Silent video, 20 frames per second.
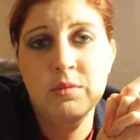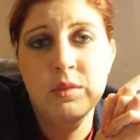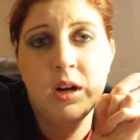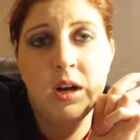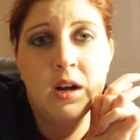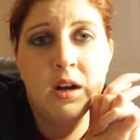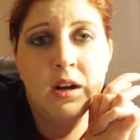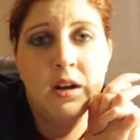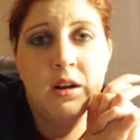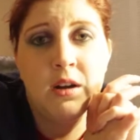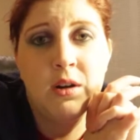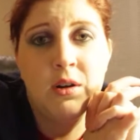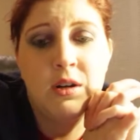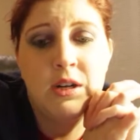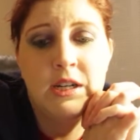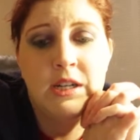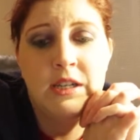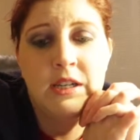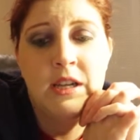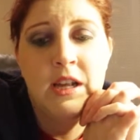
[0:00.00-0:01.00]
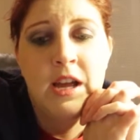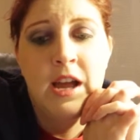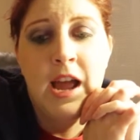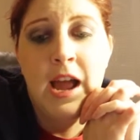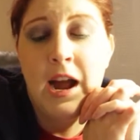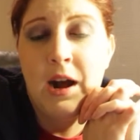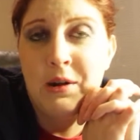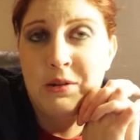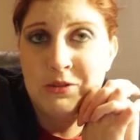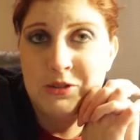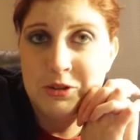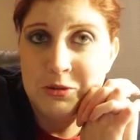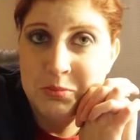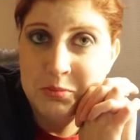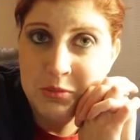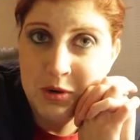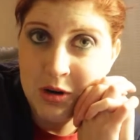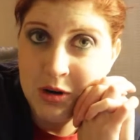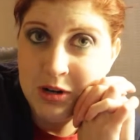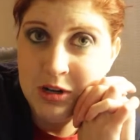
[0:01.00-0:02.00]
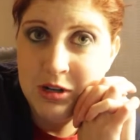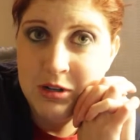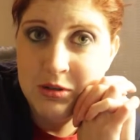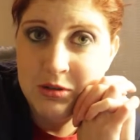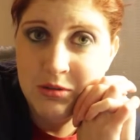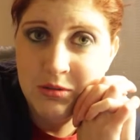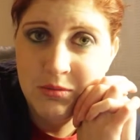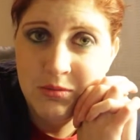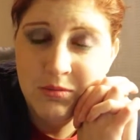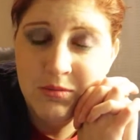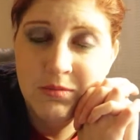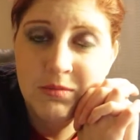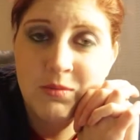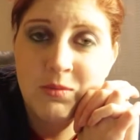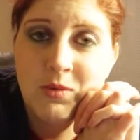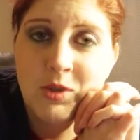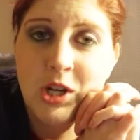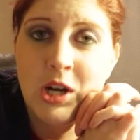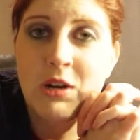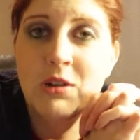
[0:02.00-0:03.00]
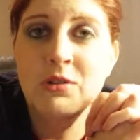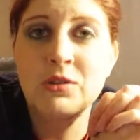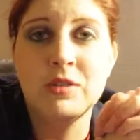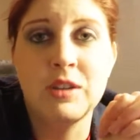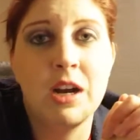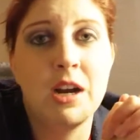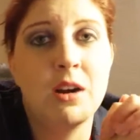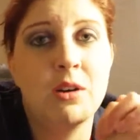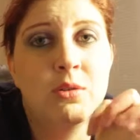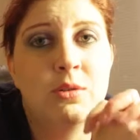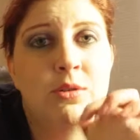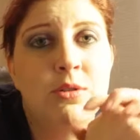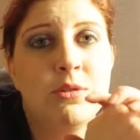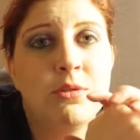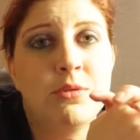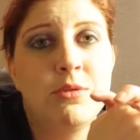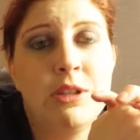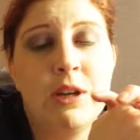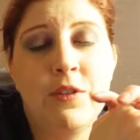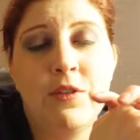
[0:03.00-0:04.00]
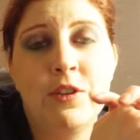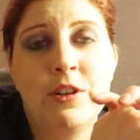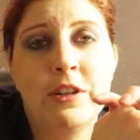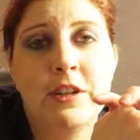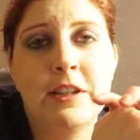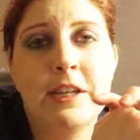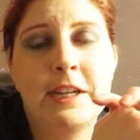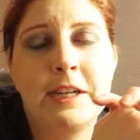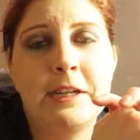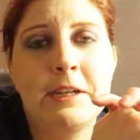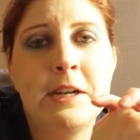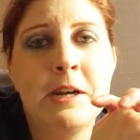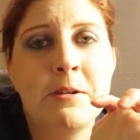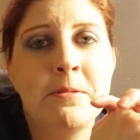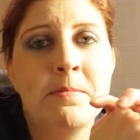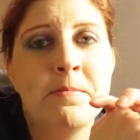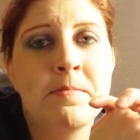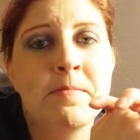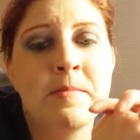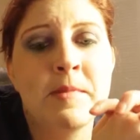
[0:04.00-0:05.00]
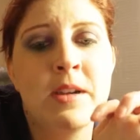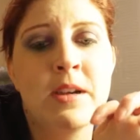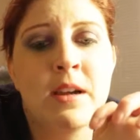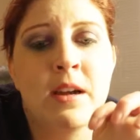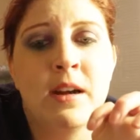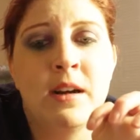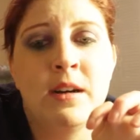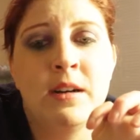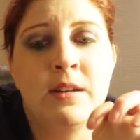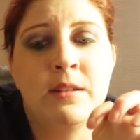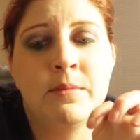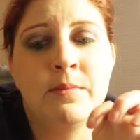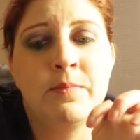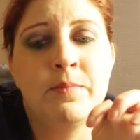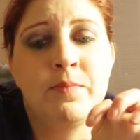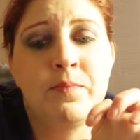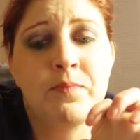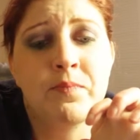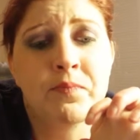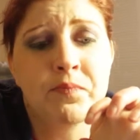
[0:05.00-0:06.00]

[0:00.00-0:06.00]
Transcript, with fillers: uh, on how tomorrow goes, I will definitely let you know. Um,